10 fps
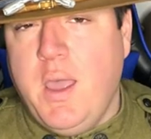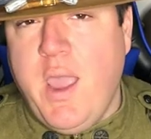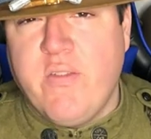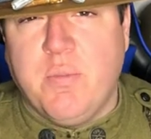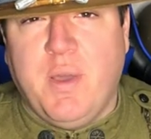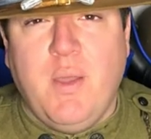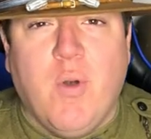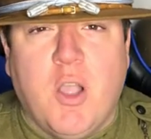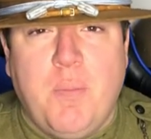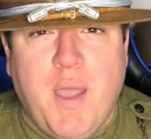Hey everybody,
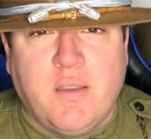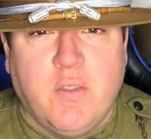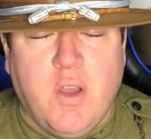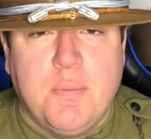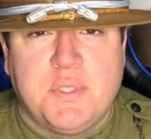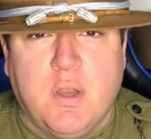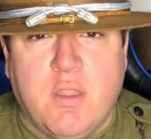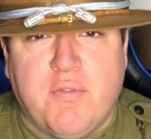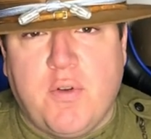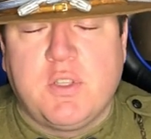welcome back to another episode of
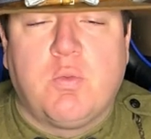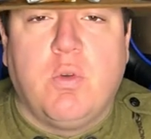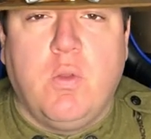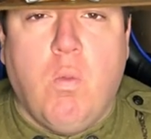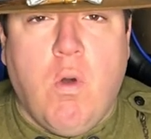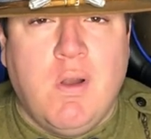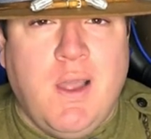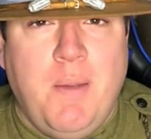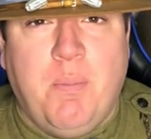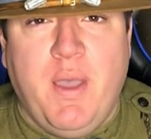The First World
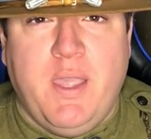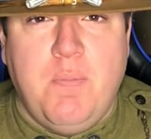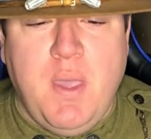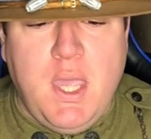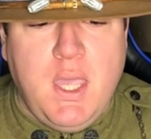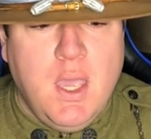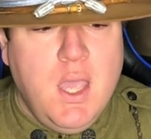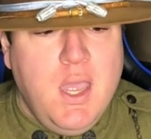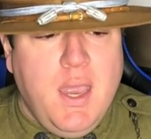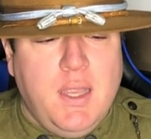War. I'm Mike B,
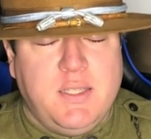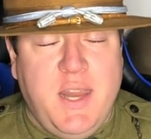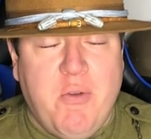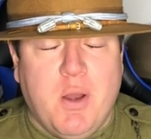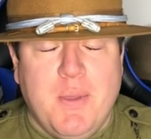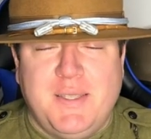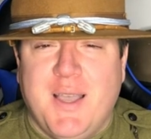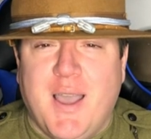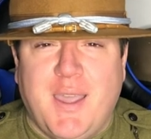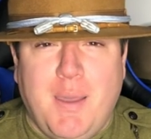and today we're going to be
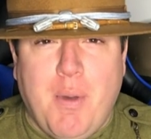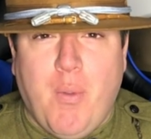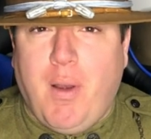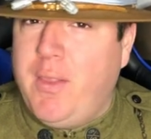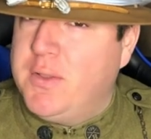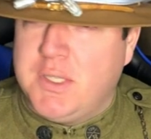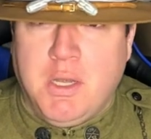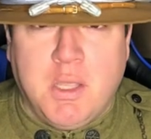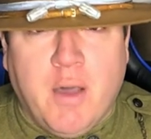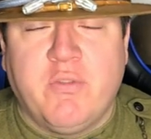talking about one of those
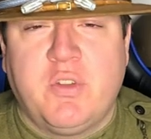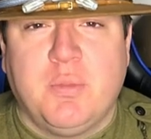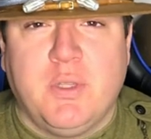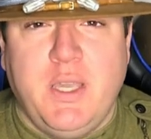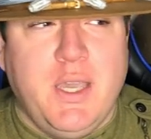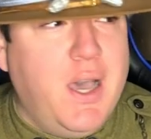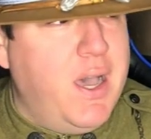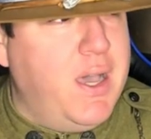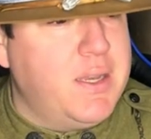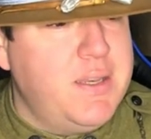uncomfortably
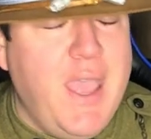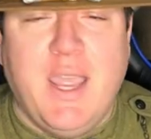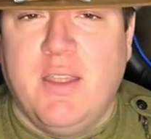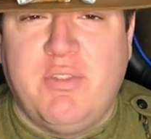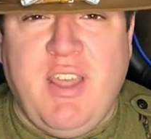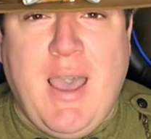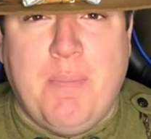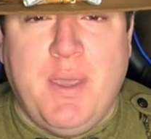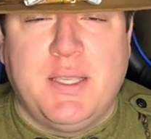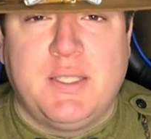negative
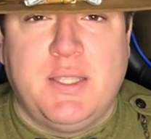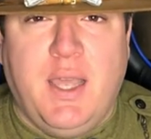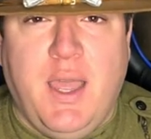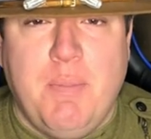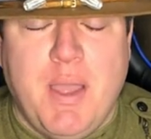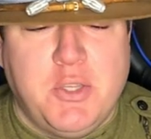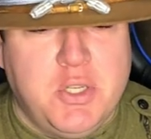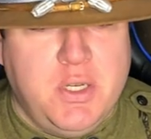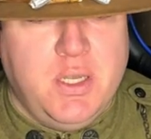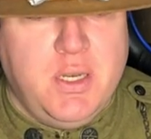topics that I
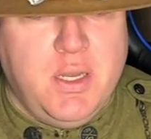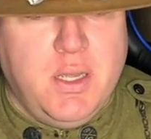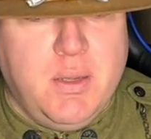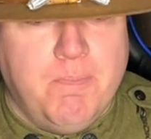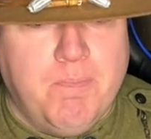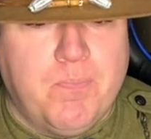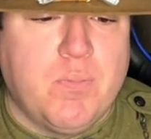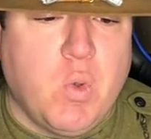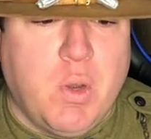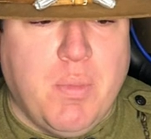mentioned in
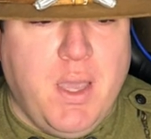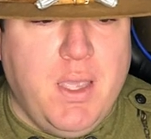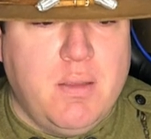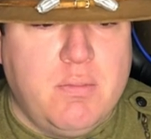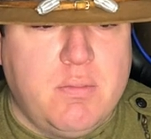one of my